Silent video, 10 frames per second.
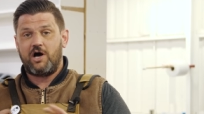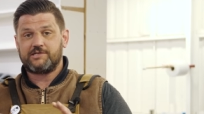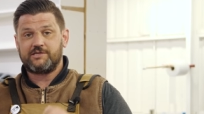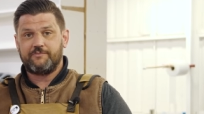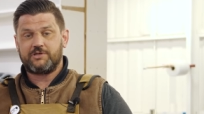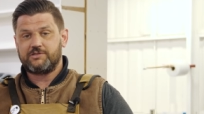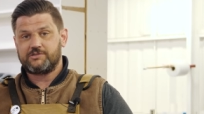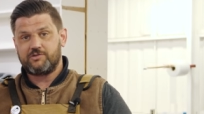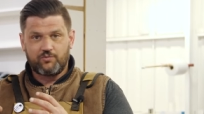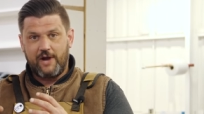awesome,
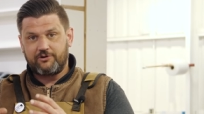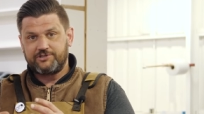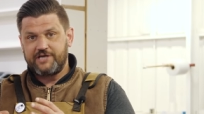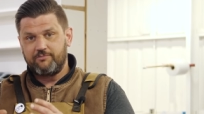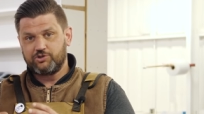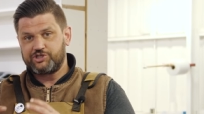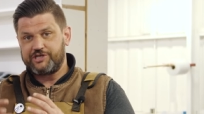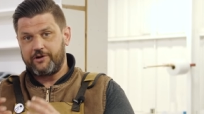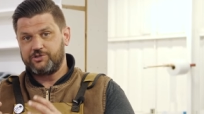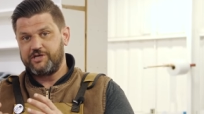because router tables
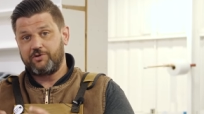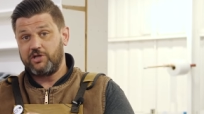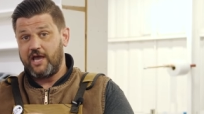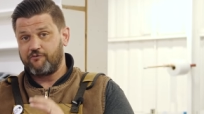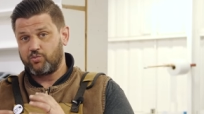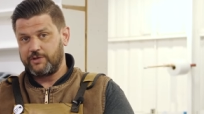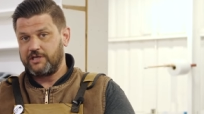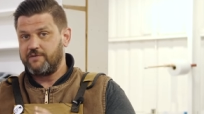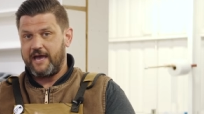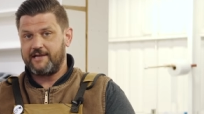stereotypically have a
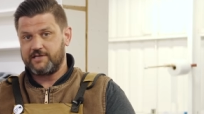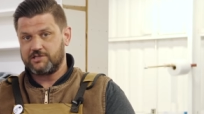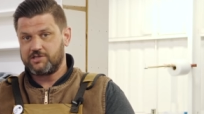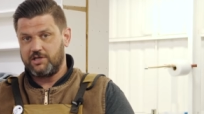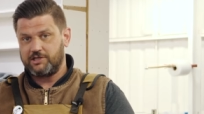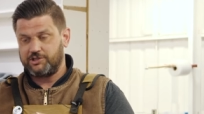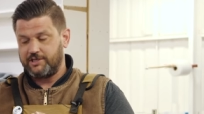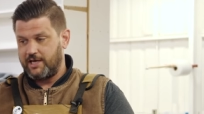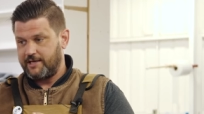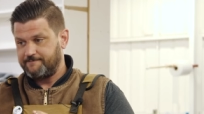really bad dust
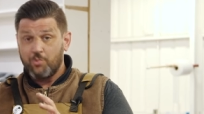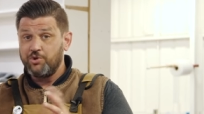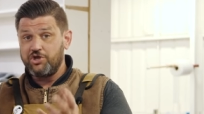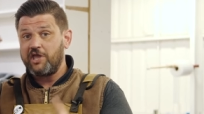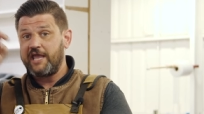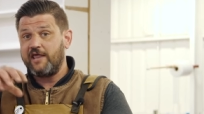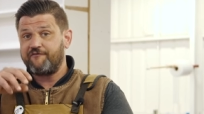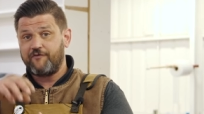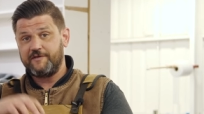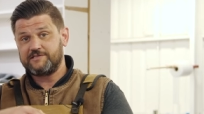collection, and when you can get
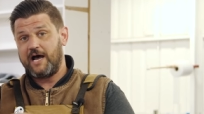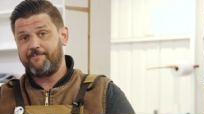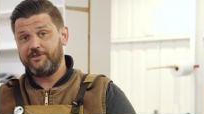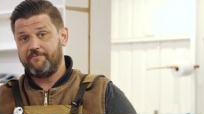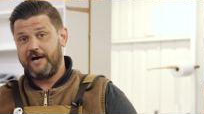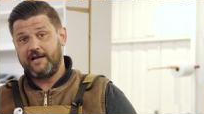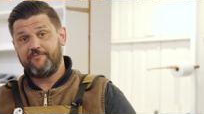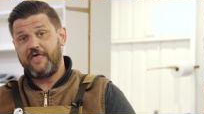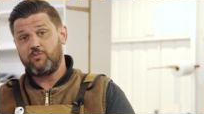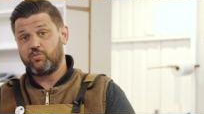it from the top and the
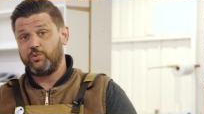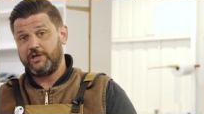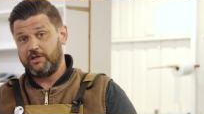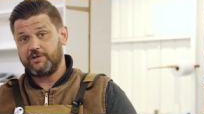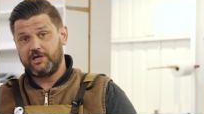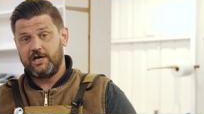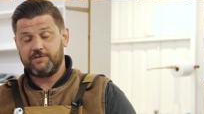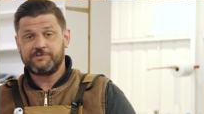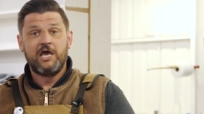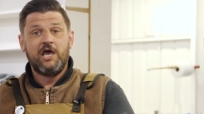bottom, that really, really
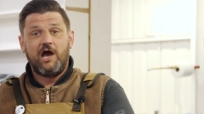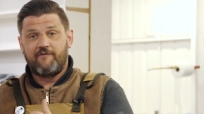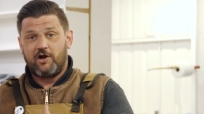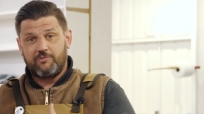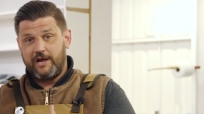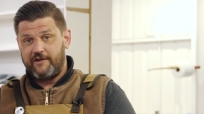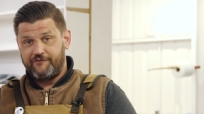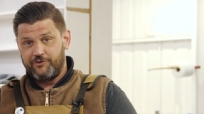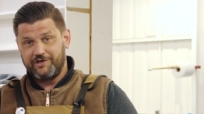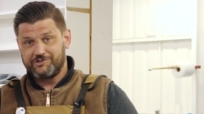helps. I've already ran a
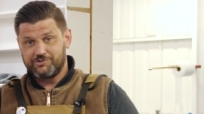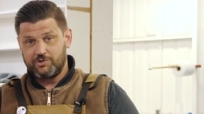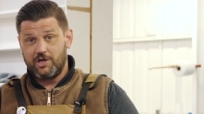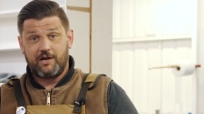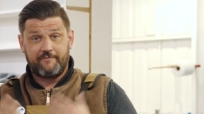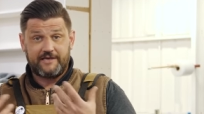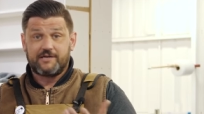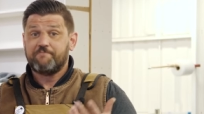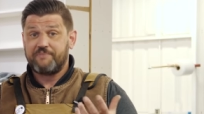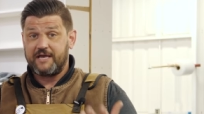few things through there, and it makes
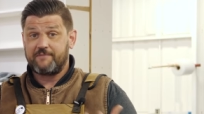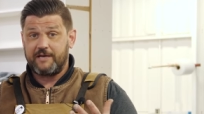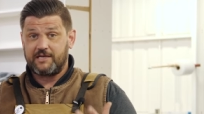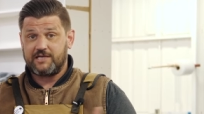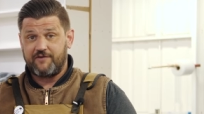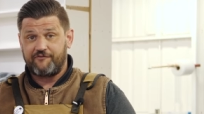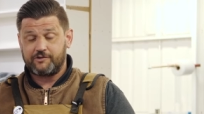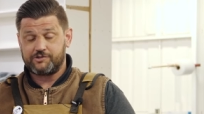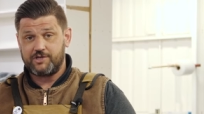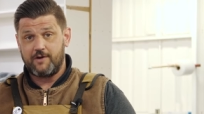a big, big
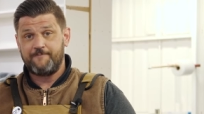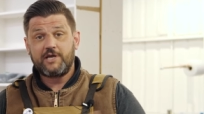difference. So